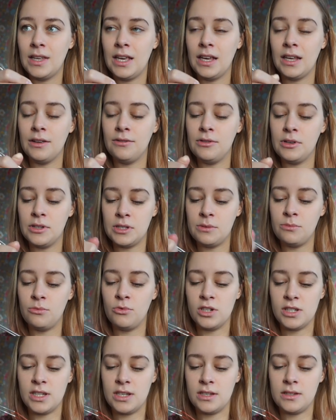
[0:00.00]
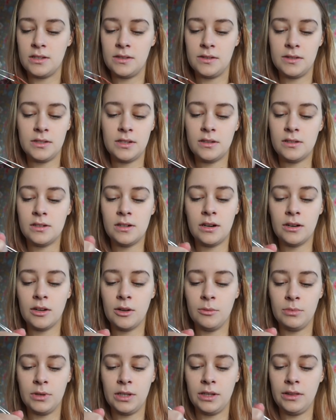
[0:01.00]
can feel some resistance. It's not
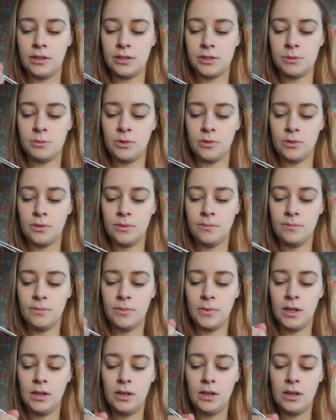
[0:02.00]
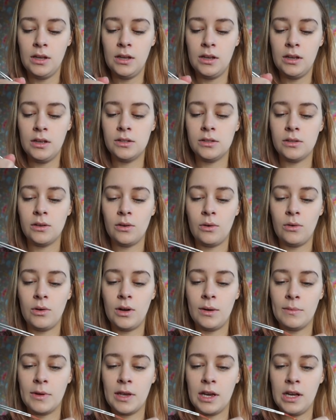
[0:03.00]
completely smooth. So
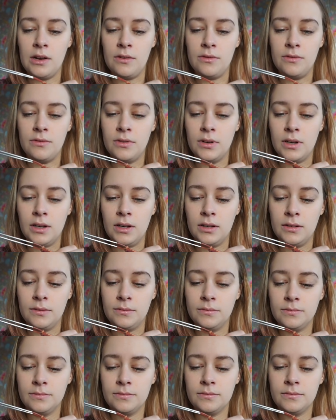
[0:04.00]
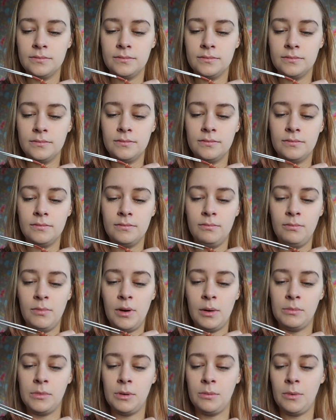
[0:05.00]
I'm kind of
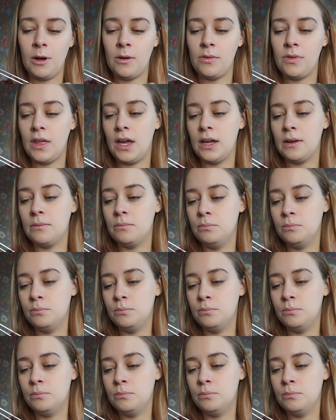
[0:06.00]
bummed about that.